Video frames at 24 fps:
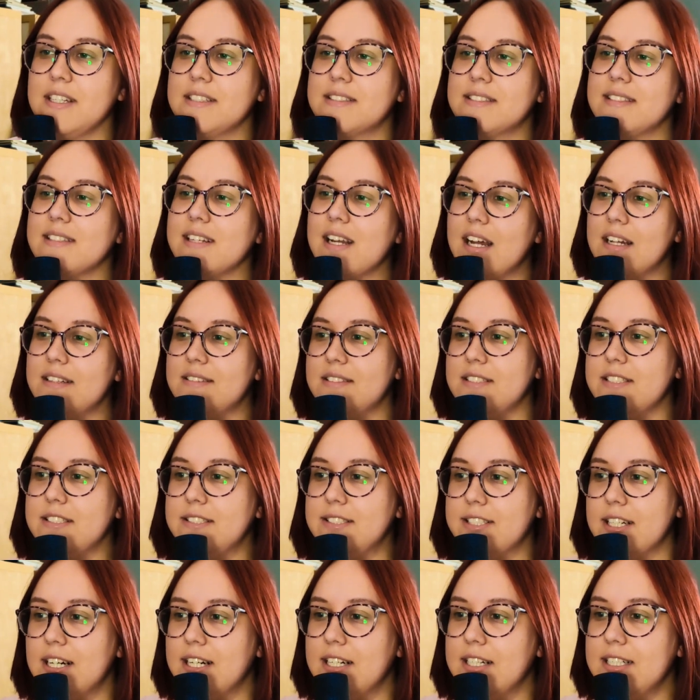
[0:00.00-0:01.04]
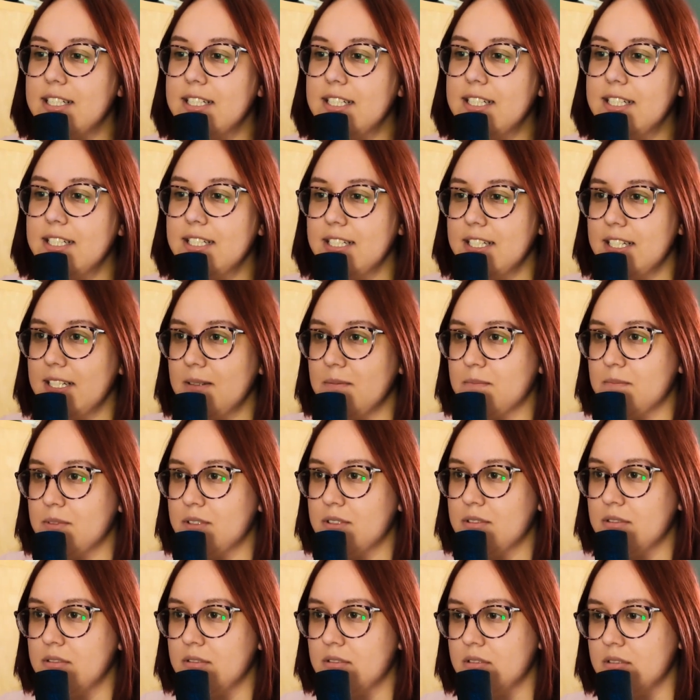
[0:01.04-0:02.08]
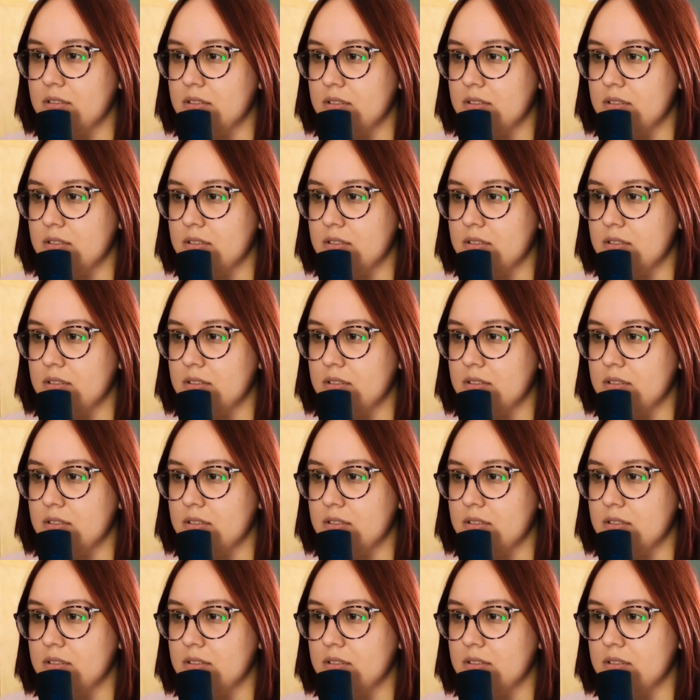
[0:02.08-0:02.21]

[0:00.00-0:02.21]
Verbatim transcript: It's not the time.